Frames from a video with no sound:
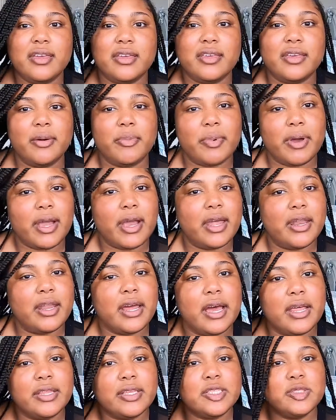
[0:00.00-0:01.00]
yep i got
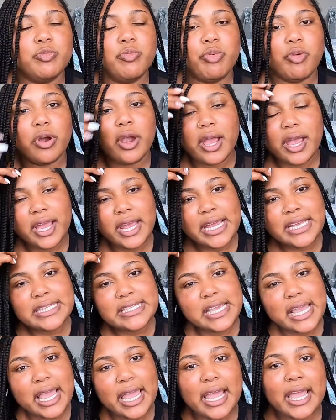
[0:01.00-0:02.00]
knotless
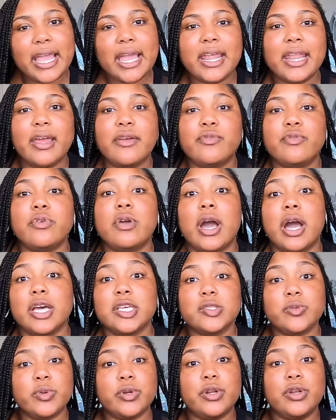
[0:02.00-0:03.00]
braids and if you
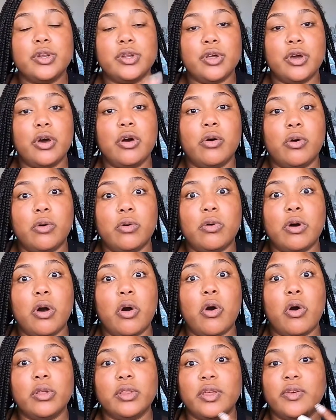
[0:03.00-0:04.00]
guys want to know
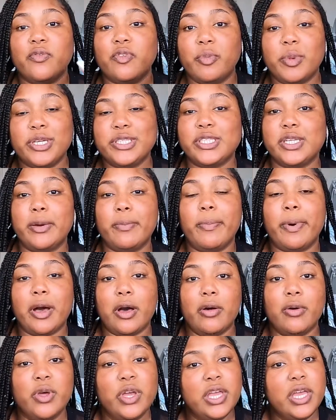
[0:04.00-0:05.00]
all the information
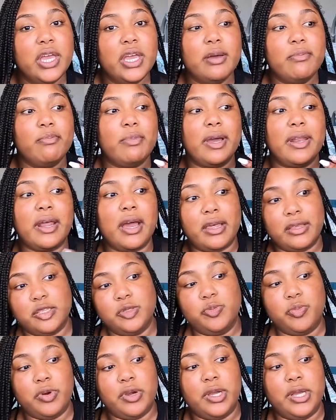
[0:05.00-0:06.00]
about my
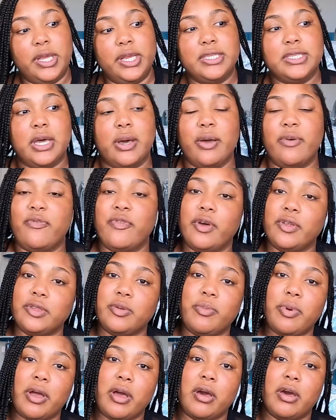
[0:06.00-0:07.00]
knotless braids how i felt
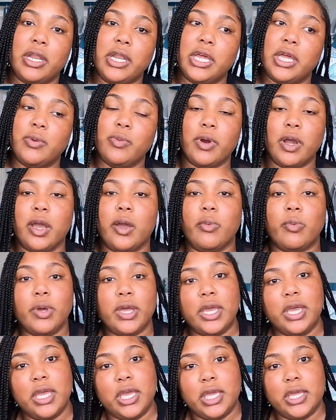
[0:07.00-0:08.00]
about it where i
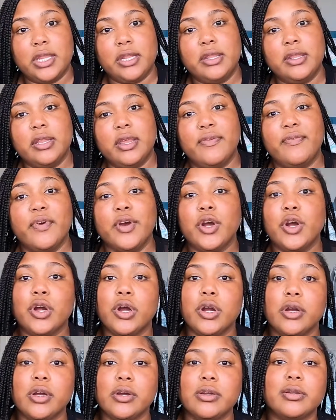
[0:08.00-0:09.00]
went if it
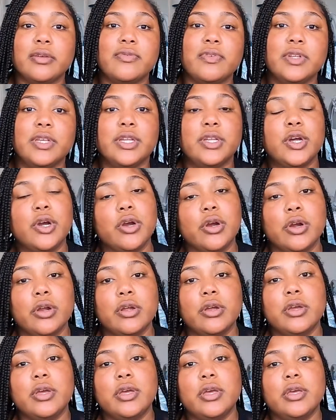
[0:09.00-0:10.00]
hurt if it didn't
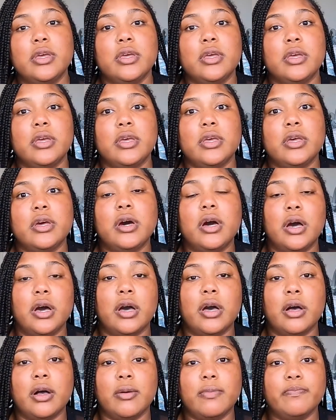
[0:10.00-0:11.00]
hurt
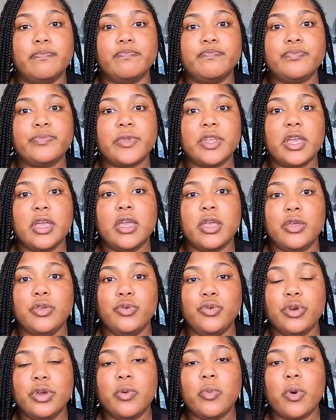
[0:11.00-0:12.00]
um
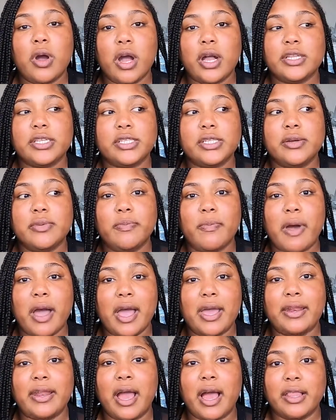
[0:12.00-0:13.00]
you can watch
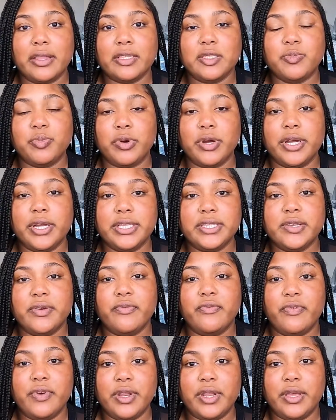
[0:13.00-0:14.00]
my knotless braids
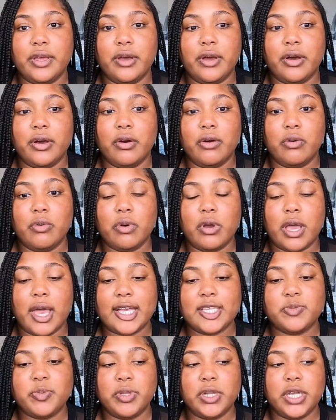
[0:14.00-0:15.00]
video
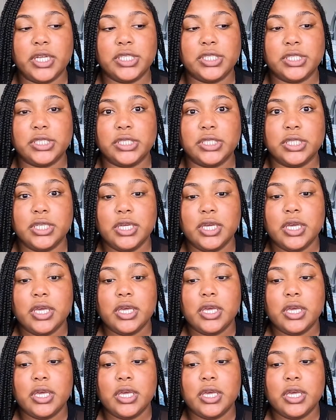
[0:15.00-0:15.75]
explanation